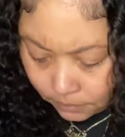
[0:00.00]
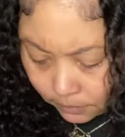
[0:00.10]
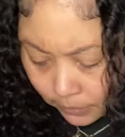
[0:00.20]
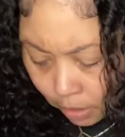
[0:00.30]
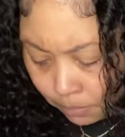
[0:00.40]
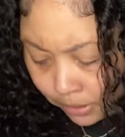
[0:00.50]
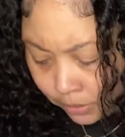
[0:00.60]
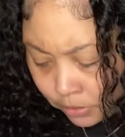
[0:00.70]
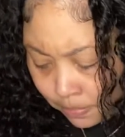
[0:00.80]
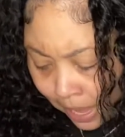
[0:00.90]
I'll put
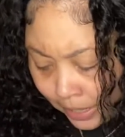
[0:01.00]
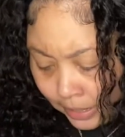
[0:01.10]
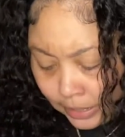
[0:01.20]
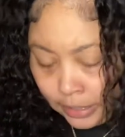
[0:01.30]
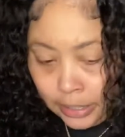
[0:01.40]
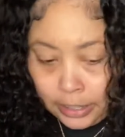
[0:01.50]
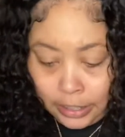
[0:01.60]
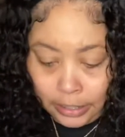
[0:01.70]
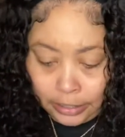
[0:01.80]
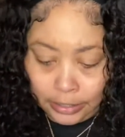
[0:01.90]
those back in
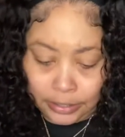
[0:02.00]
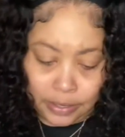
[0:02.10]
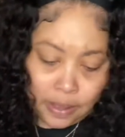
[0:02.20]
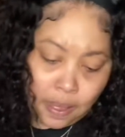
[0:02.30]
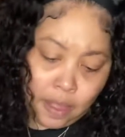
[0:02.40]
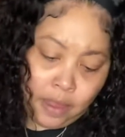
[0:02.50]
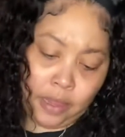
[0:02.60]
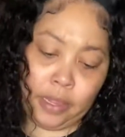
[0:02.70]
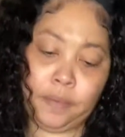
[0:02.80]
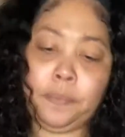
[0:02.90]
here.
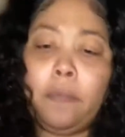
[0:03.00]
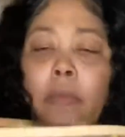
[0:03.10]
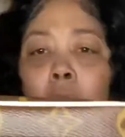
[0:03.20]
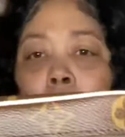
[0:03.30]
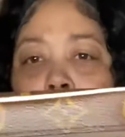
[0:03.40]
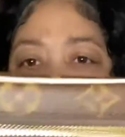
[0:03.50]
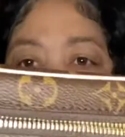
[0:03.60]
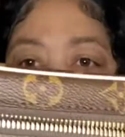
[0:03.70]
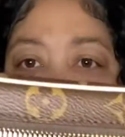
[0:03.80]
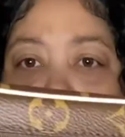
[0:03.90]
And
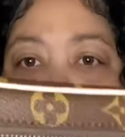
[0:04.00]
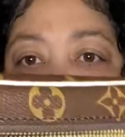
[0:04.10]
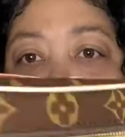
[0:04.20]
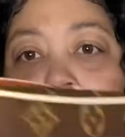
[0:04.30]
let's see, the